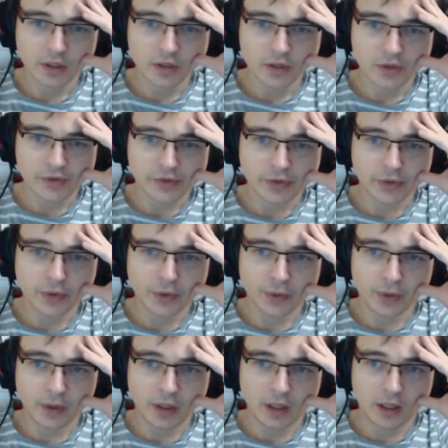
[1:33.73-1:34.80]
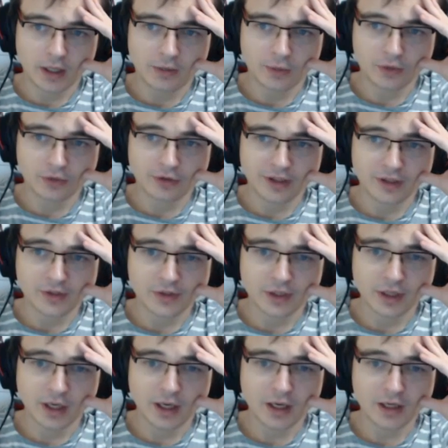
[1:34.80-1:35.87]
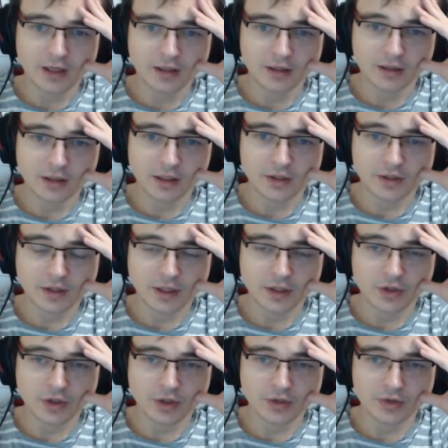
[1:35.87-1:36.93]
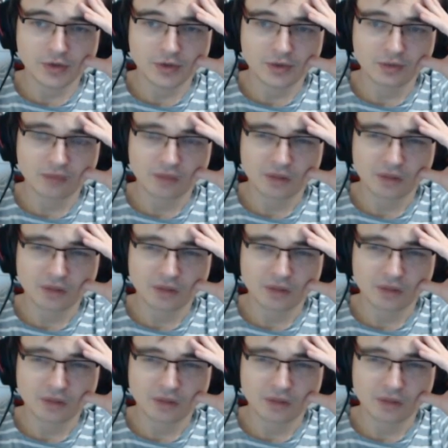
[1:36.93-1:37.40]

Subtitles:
So I won't rate this high, let's say just...